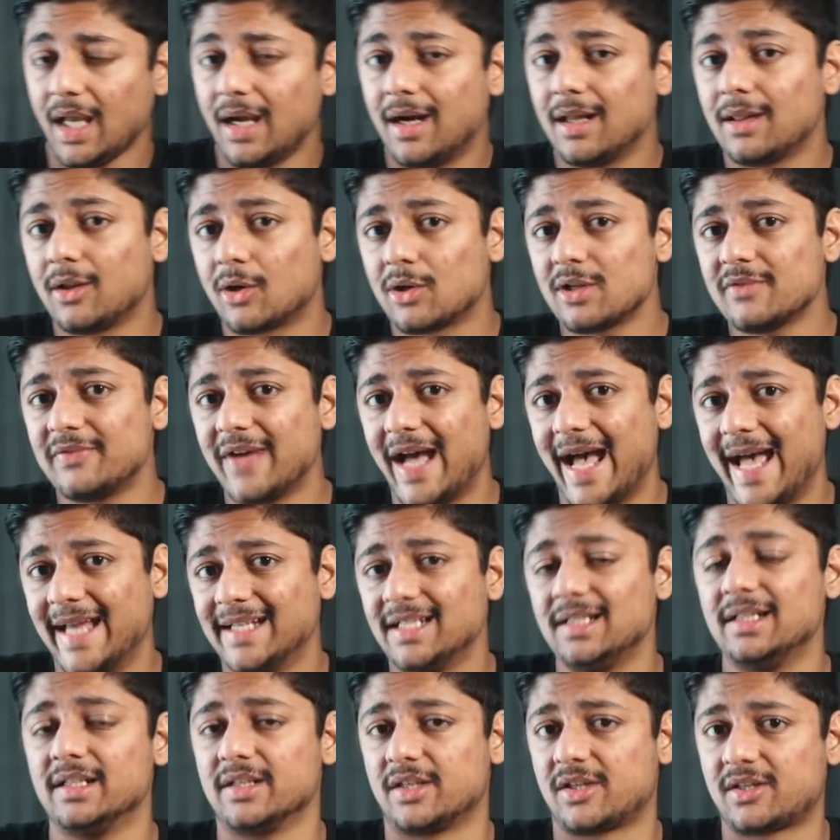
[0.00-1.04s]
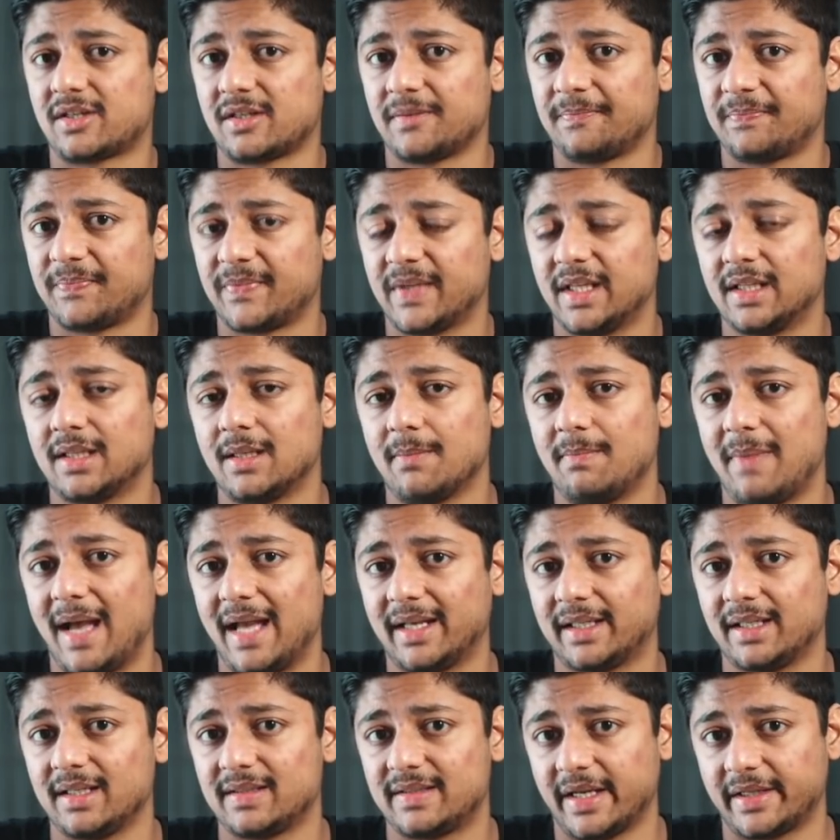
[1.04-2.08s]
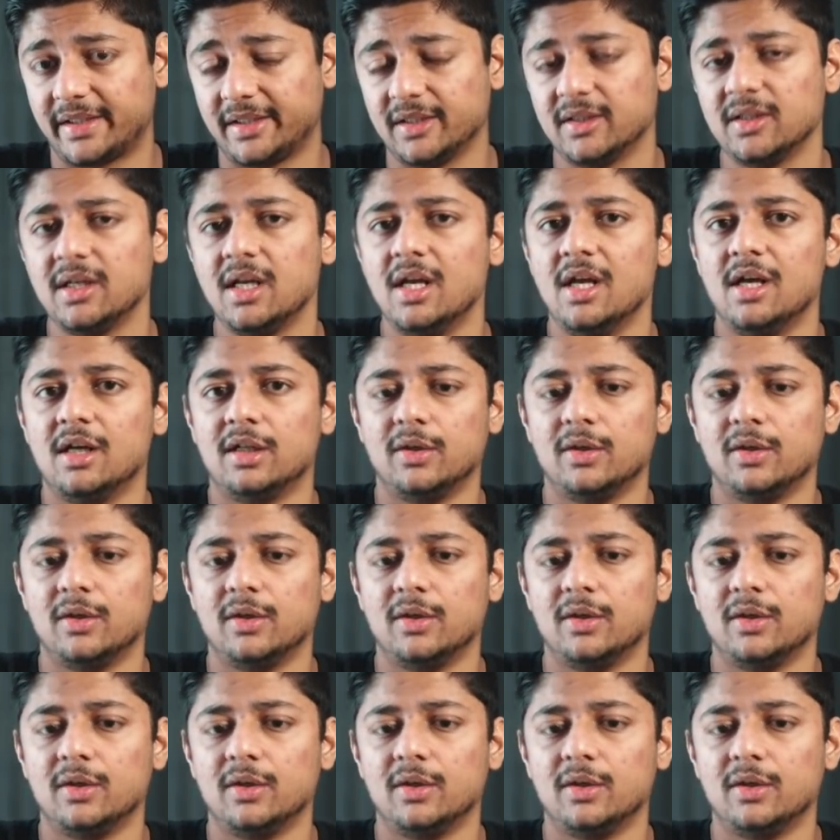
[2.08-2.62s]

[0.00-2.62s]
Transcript: a lot of analysts in the banking sector